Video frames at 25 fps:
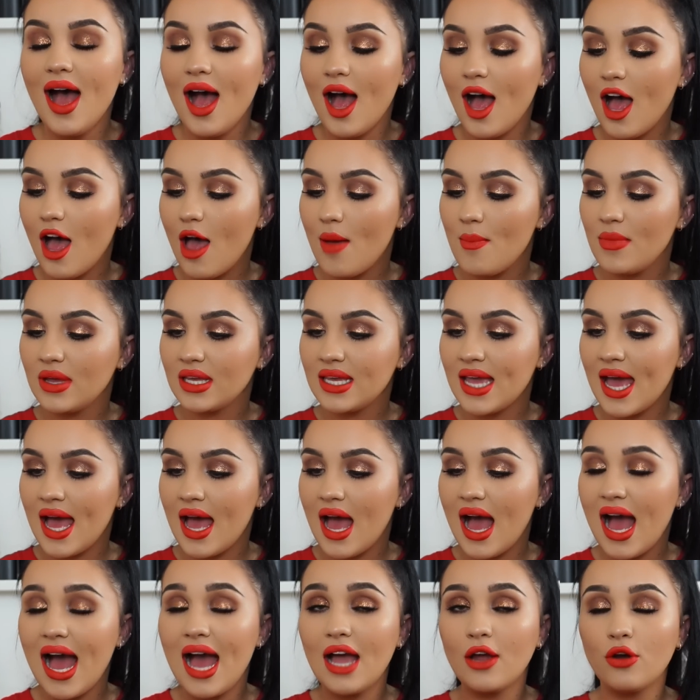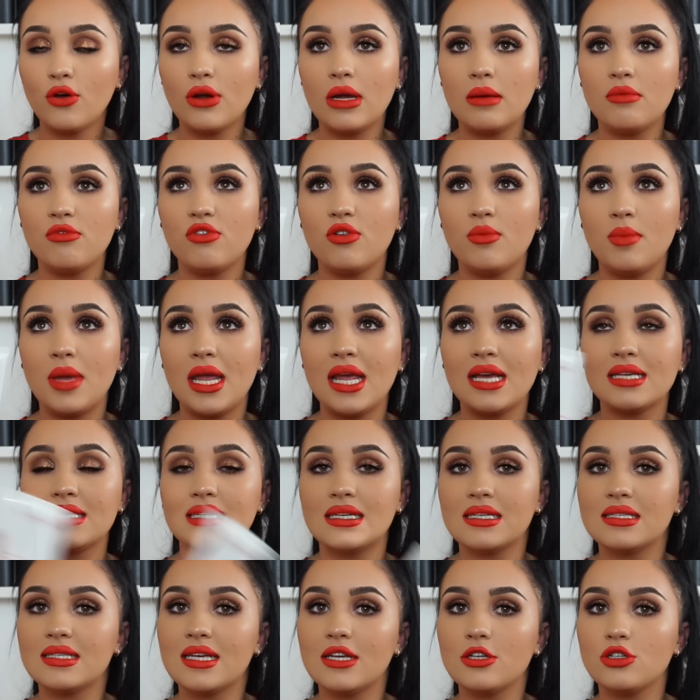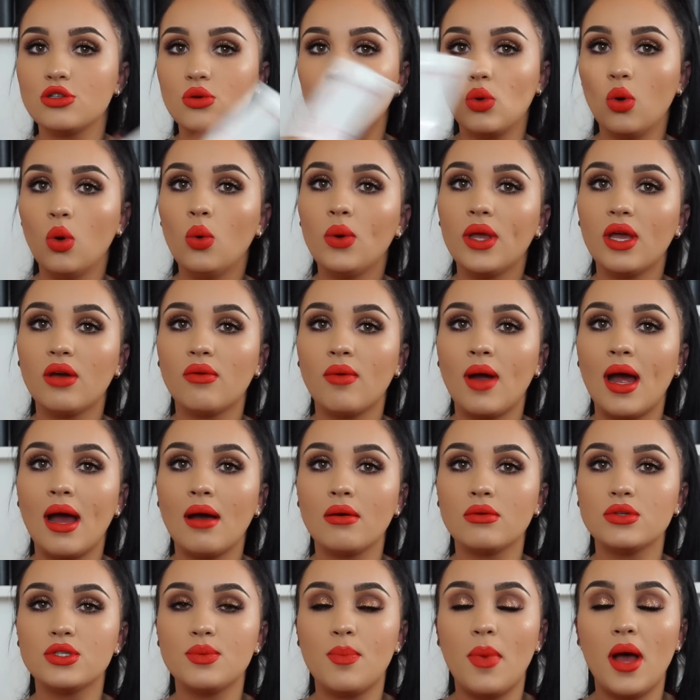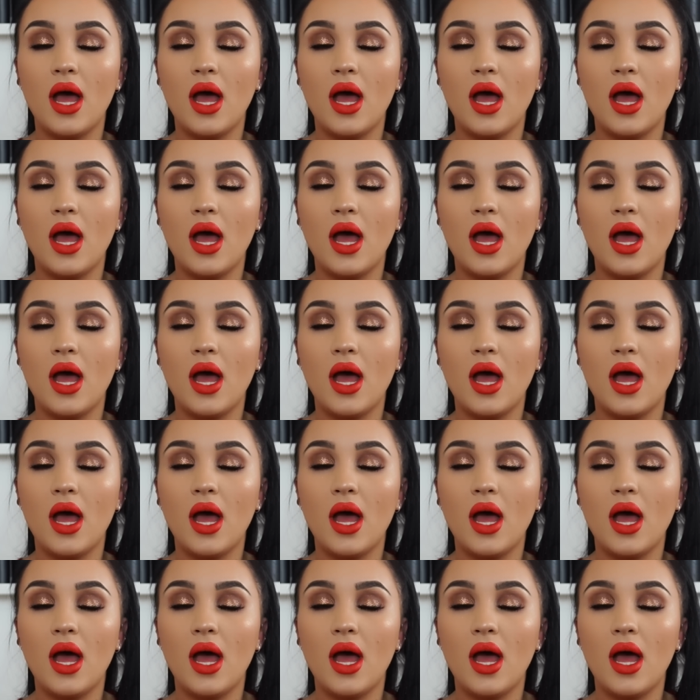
Yeah, hand cream for me is an essential all year round,